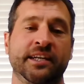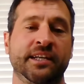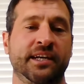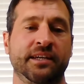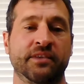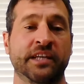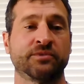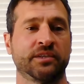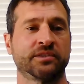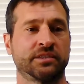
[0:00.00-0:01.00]
And
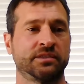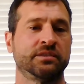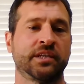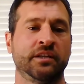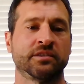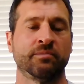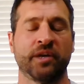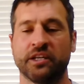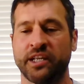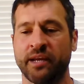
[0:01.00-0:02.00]
that's why I was telling
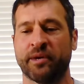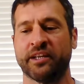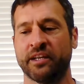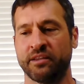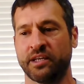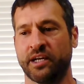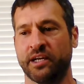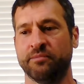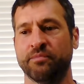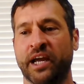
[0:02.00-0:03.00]
somebody the other day about
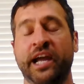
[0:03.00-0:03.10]
that.